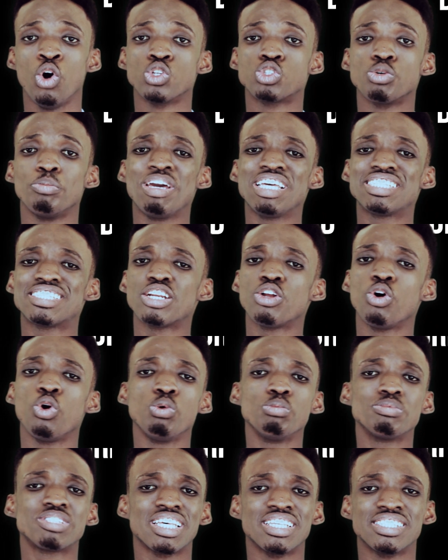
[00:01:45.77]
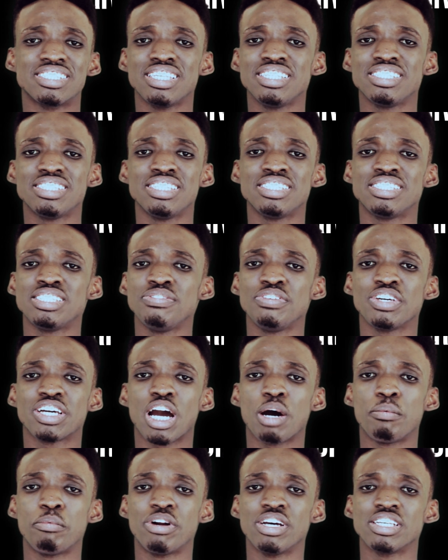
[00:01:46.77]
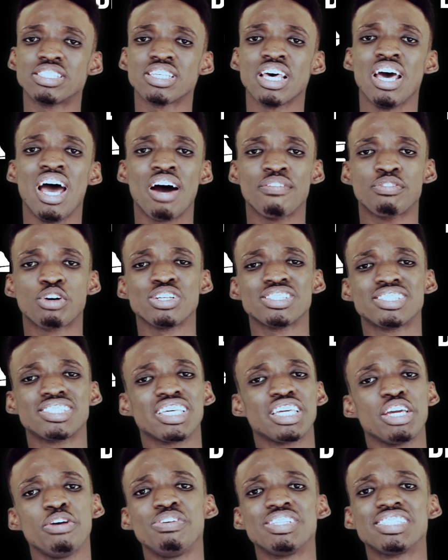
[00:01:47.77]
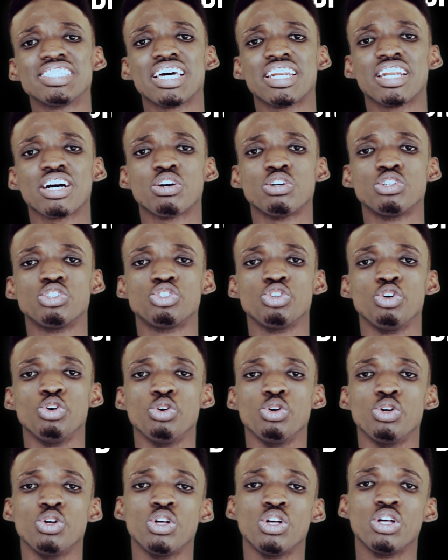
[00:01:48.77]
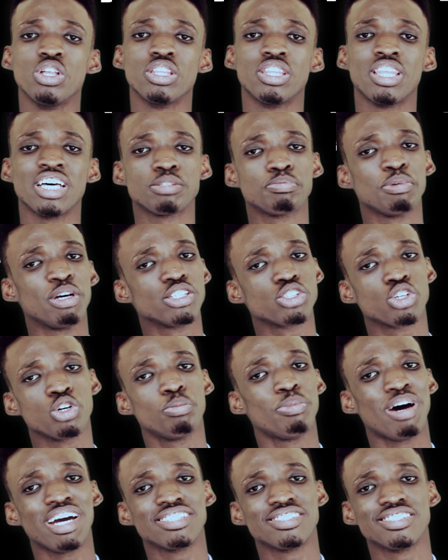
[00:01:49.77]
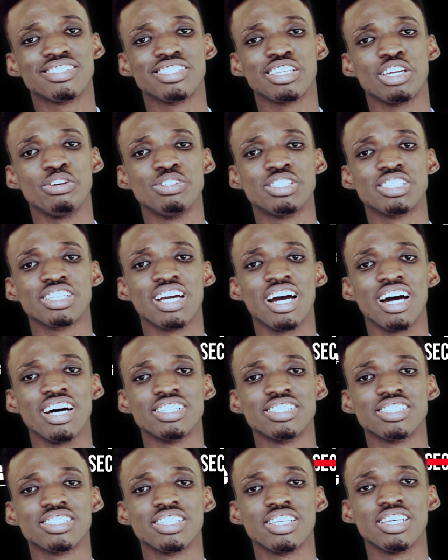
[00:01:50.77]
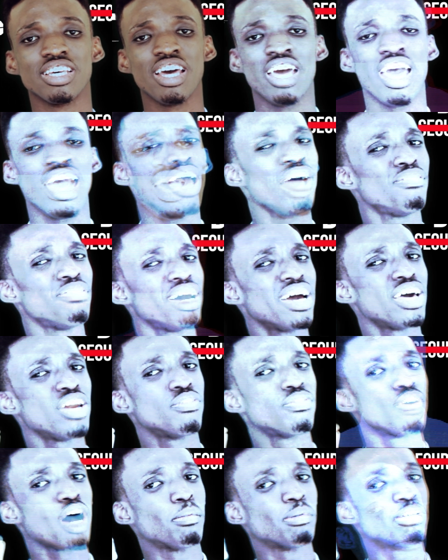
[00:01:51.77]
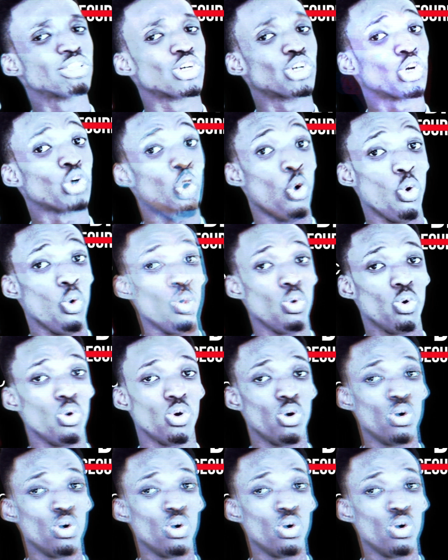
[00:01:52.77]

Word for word: Automated homes and CCTV cameras have got security under control. That spells goodbye to security guards. Ever heard of Amazon Go?